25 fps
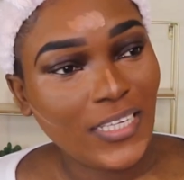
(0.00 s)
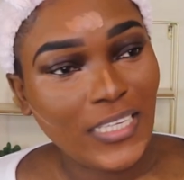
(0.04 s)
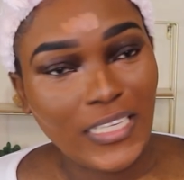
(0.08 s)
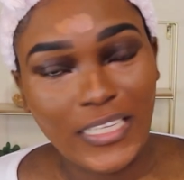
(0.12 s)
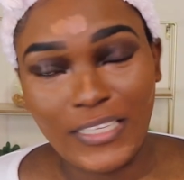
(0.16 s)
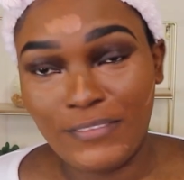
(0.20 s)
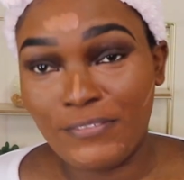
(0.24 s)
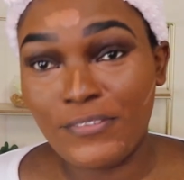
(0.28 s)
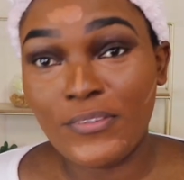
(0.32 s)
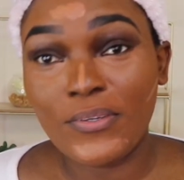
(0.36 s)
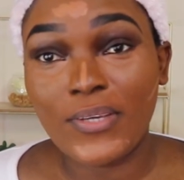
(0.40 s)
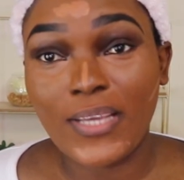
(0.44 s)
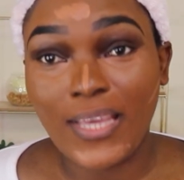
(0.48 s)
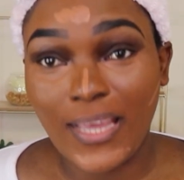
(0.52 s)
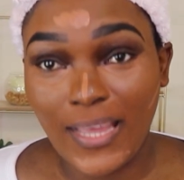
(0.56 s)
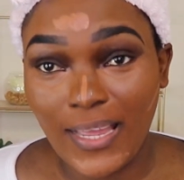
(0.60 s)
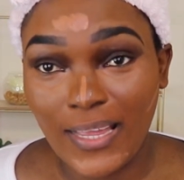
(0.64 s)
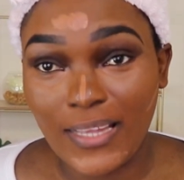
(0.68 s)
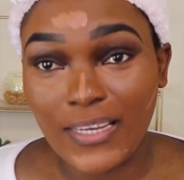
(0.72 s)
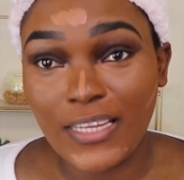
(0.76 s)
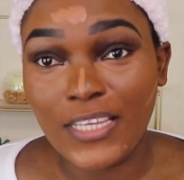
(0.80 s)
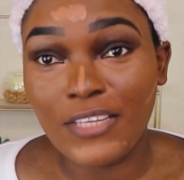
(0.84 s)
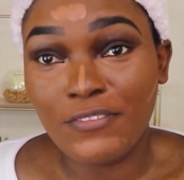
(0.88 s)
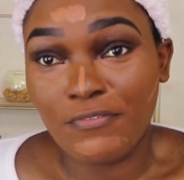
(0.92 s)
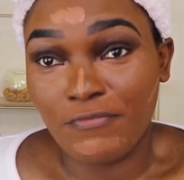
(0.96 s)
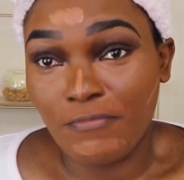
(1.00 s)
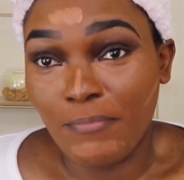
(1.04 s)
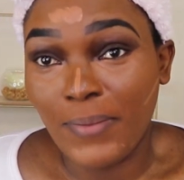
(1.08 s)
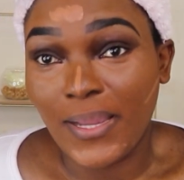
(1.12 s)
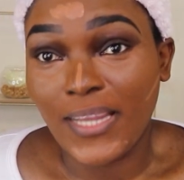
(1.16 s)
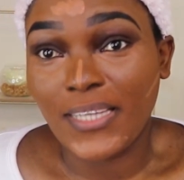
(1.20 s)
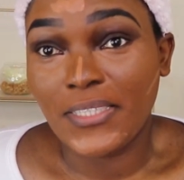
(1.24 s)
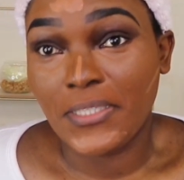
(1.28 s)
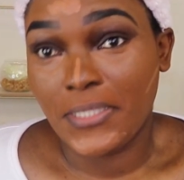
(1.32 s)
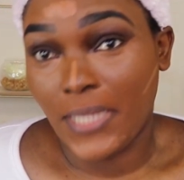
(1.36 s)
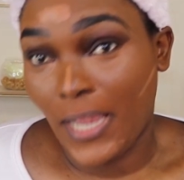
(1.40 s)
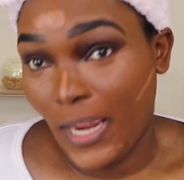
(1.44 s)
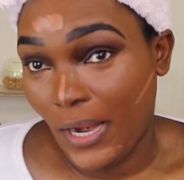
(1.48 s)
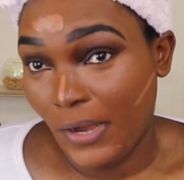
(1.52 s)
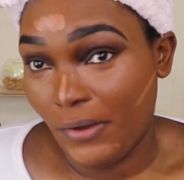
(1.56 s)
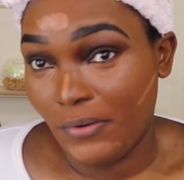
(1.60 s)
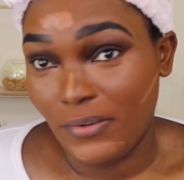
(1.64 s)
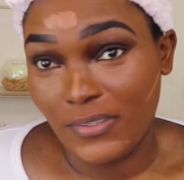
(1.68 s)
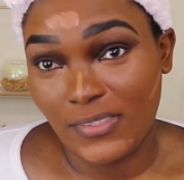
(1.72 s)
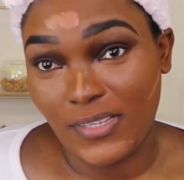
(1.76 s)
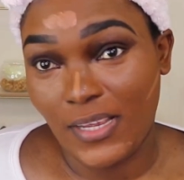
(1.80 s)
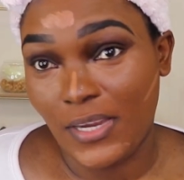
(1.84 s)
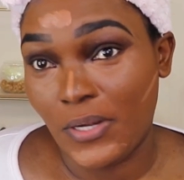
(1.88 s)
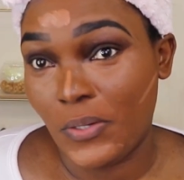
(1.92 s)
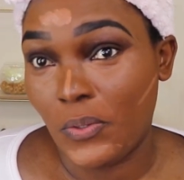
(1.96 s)
if my
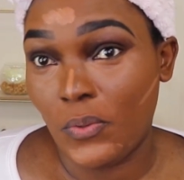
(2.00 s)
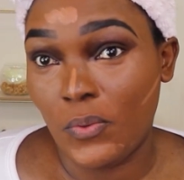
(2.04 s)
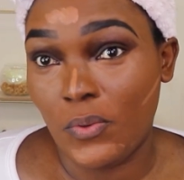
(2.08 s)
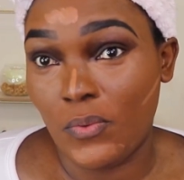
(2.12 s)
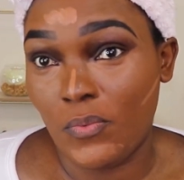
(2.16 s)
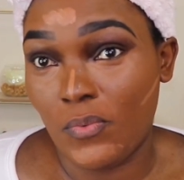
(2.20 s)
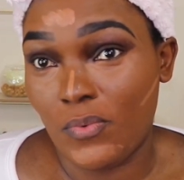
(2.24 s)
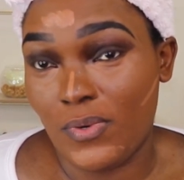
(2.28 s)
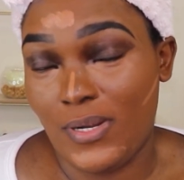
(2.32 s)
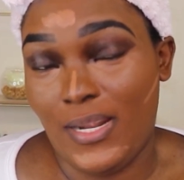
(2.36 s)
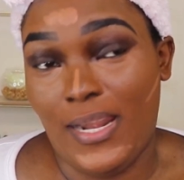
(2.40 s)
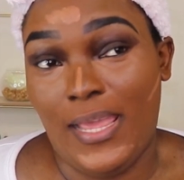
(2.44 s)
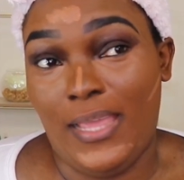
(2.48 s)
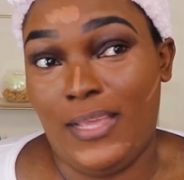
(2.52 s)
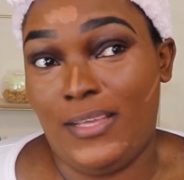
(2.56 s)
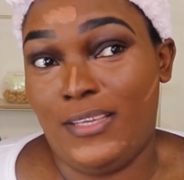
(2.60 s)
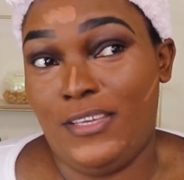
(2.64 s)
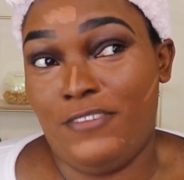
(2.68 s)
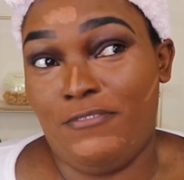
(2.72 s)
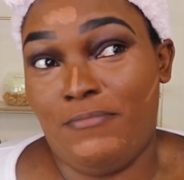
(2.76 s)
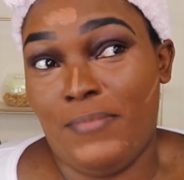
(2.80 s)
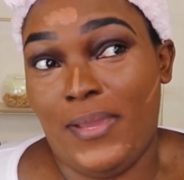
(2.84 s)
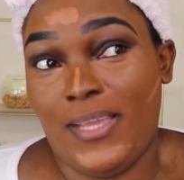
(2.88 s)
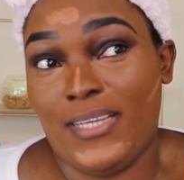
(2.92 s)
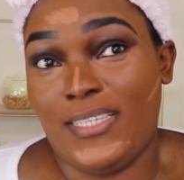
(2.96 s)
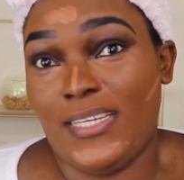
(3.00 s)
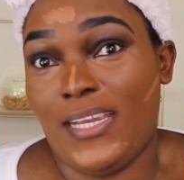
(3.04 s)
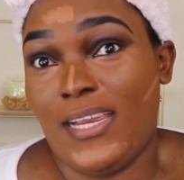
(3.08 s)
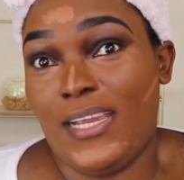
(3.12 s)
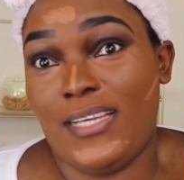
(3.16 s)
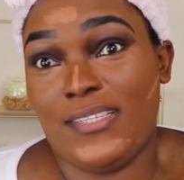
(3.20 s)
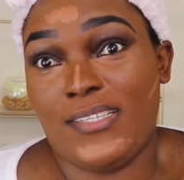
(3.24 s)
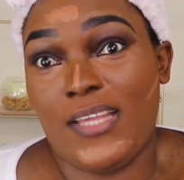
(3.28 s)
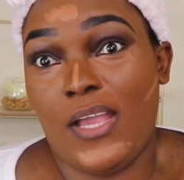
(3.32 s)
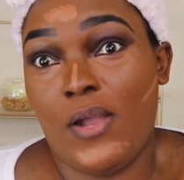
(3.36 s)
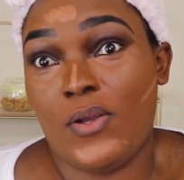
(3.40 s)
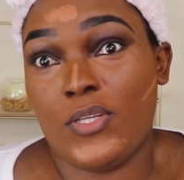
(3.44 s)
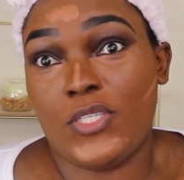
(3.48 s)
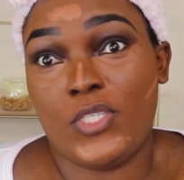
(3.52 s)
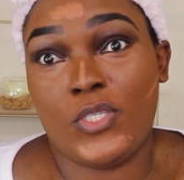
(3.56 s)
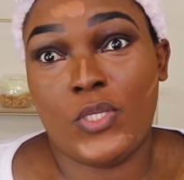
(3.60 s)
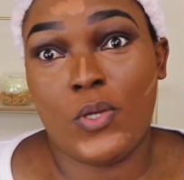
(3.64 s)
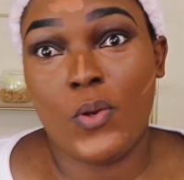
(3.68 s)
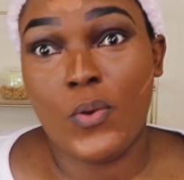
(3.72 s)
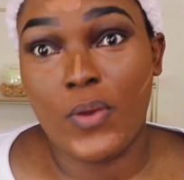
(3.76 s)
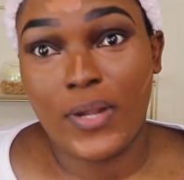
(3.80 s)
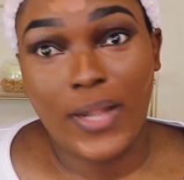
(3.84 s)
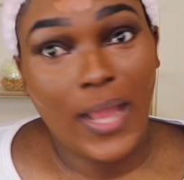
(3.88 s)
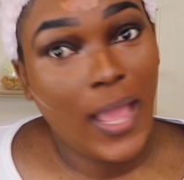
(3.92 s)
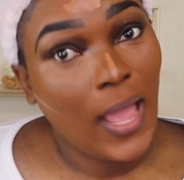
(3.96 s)
tires are not, like, if my tires are
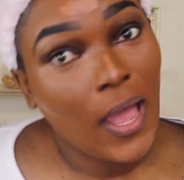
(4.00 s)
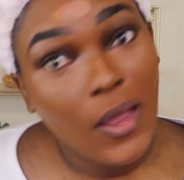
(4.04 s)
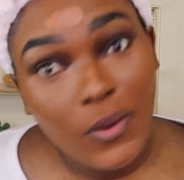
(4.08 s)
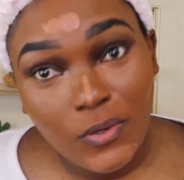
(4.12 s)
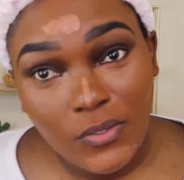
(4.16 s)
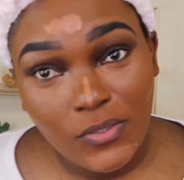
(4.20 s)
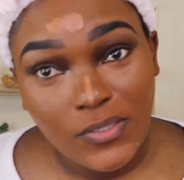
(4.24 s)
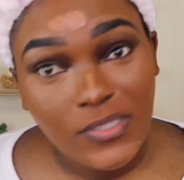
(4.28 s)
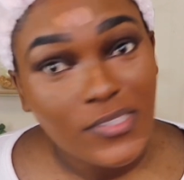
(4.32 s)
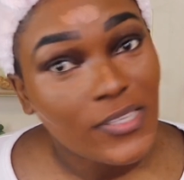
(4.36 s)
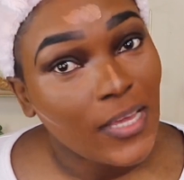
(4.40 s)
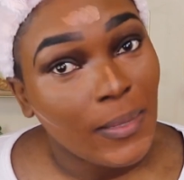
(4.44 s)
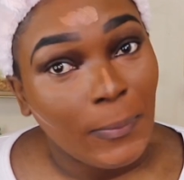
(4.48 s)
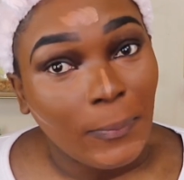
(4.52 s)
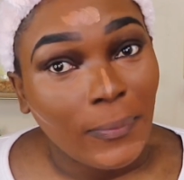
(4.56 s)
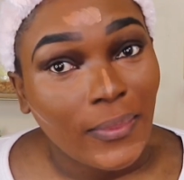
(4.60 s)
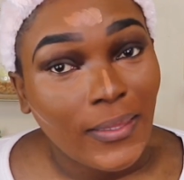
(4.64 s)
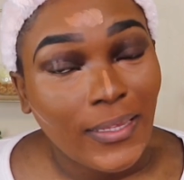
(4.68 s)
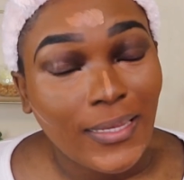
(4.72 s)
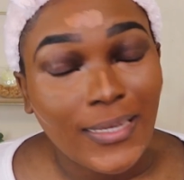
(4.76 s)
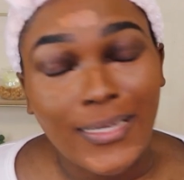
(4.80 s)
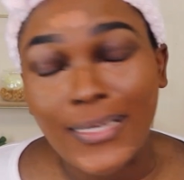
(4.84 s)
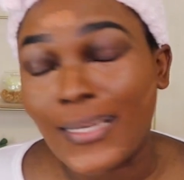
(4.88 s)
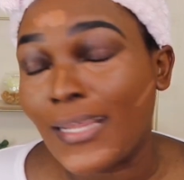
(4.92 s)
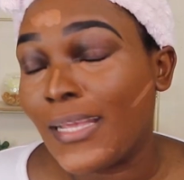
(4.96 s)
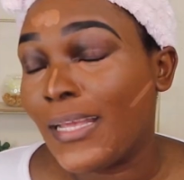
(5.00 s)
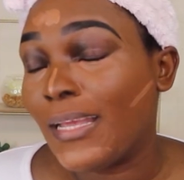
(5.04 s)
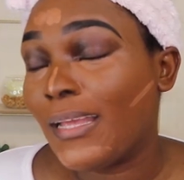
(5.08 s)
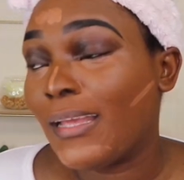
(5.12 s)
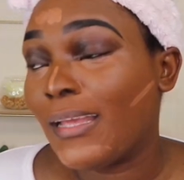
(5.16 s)
torn out or something,